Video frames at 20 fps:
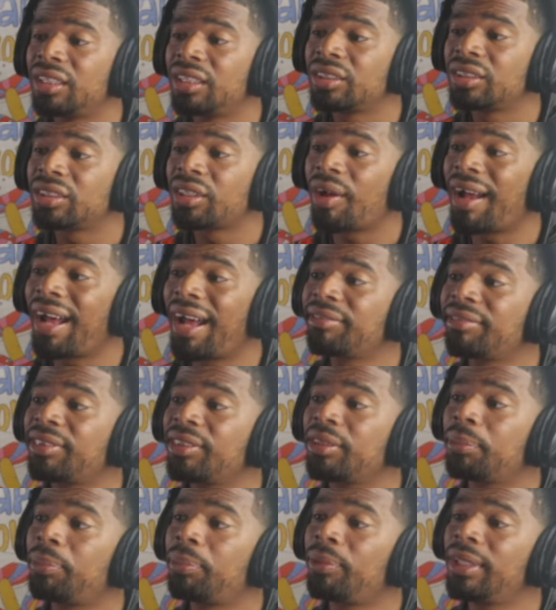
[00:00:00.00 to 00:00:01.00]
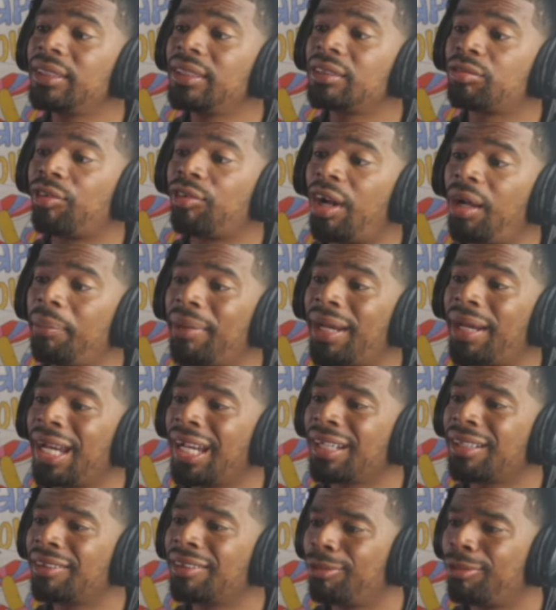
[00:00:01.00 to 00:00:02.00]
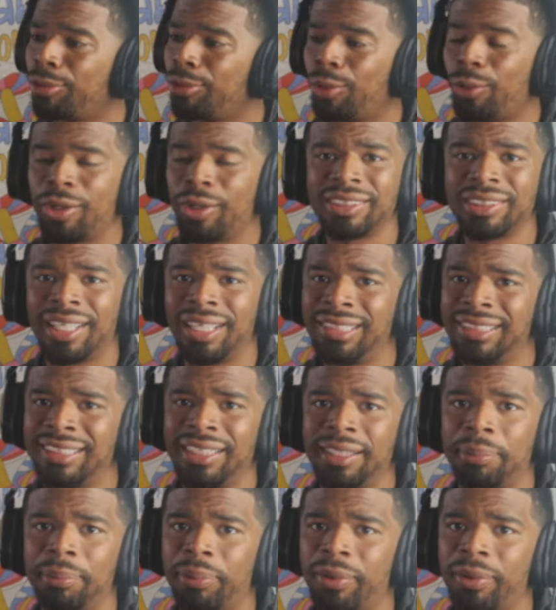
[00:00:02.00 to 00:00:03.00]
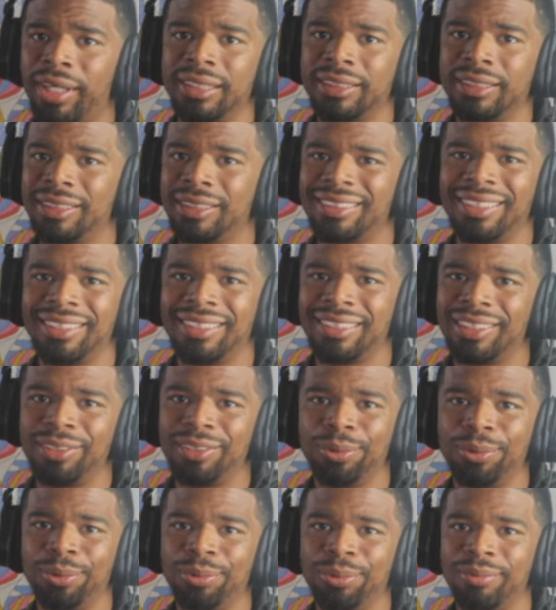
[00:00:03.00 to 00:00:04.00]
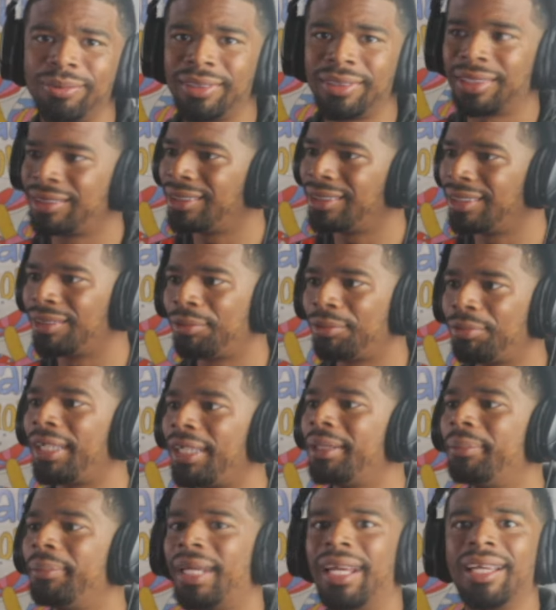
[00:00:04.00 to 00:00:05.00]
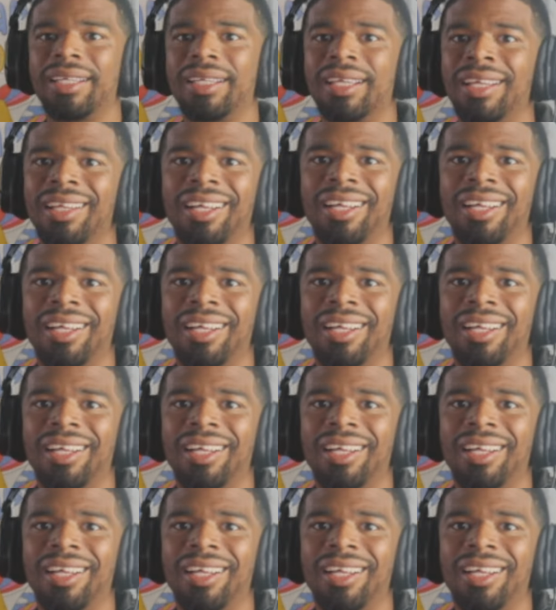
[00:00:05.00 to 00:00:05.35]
So after the Britons fought back, of course, as the oppressed tend to do, they tend to fight back,